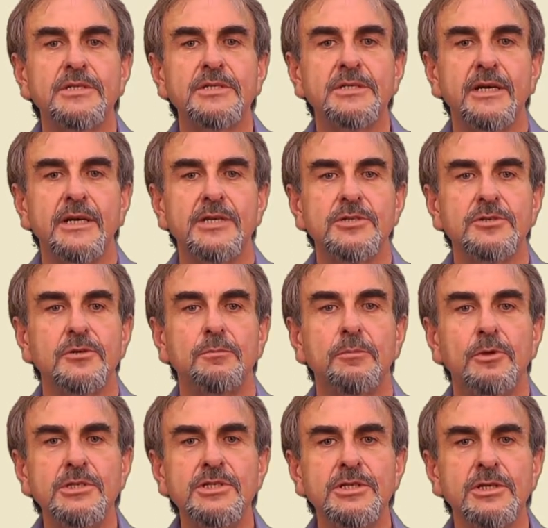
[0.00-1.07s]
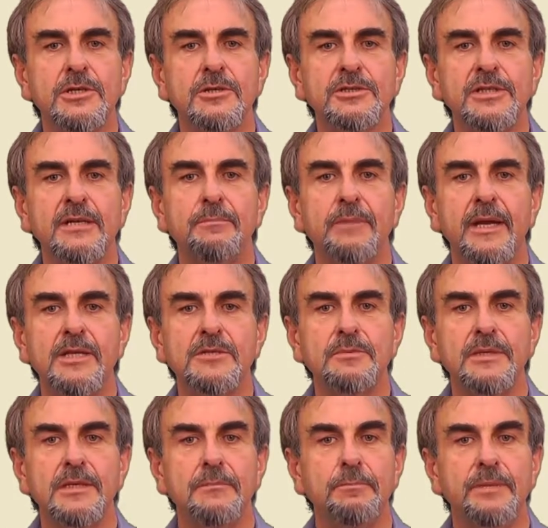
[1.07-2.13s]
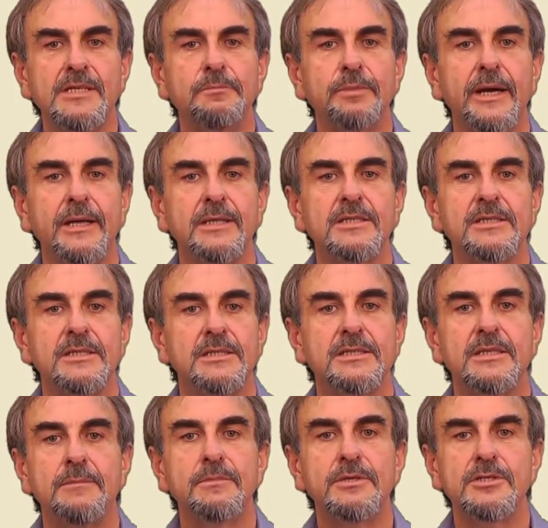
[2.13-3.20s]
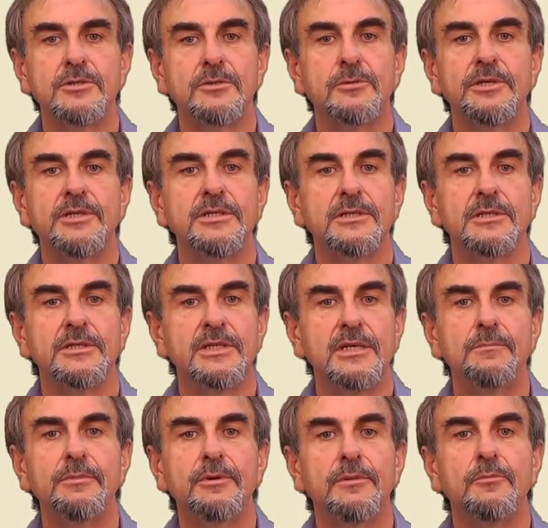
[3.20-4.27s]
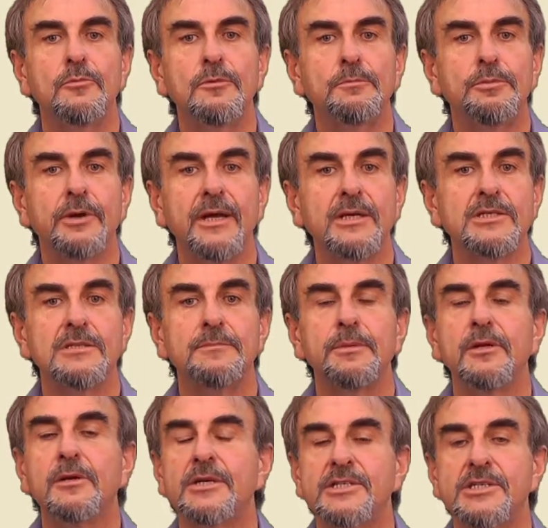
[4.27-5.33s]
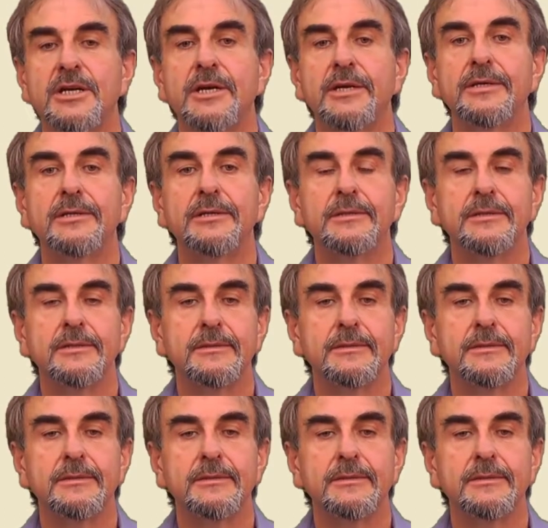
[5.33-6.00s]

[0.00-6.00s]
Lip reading: presentation on moisture content management and best practice in timber storage in the timber and wood product supply chain.